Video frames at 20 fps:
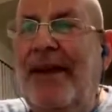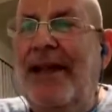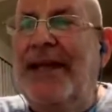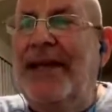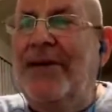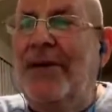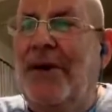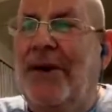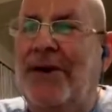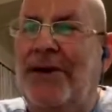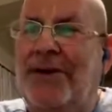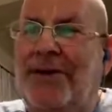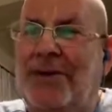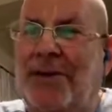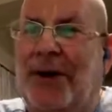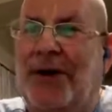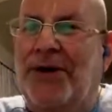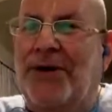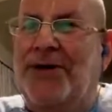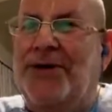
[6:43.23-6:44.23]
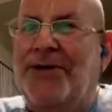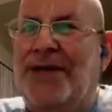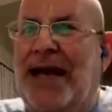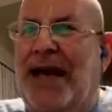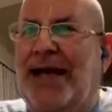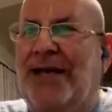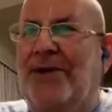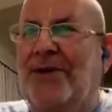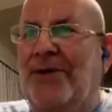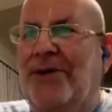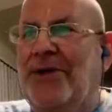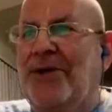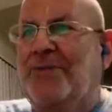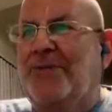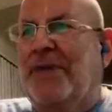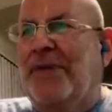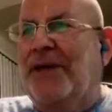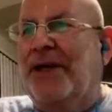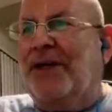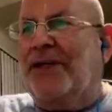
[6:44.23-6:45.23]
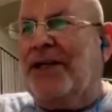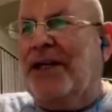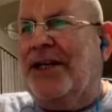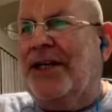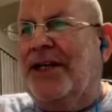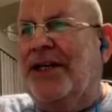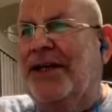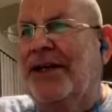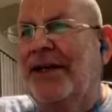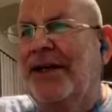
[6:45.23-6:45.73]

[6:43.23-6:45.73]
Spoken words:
In order to understand who is Parikshit,